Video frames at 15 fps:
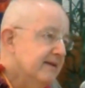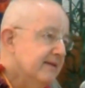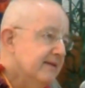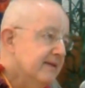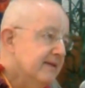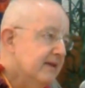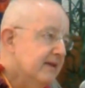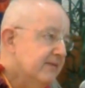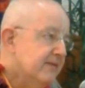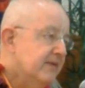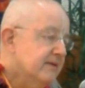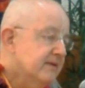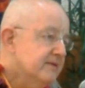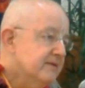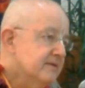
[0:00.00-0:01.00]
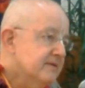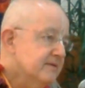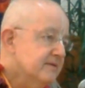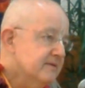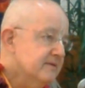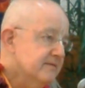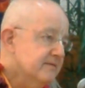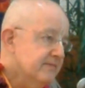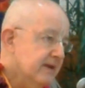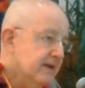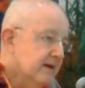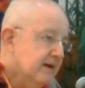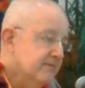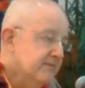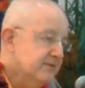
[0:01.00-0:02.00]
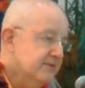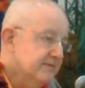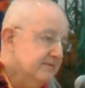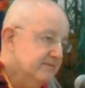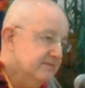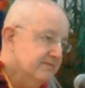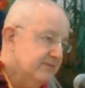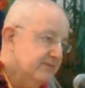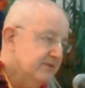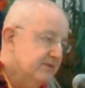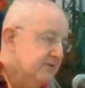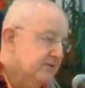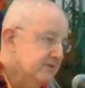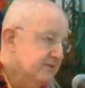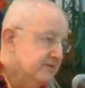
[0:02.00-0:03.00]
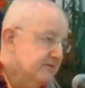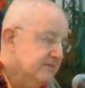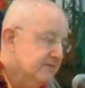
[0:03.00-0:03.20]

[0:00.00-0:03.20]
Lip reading: that fearlessness becomes yours.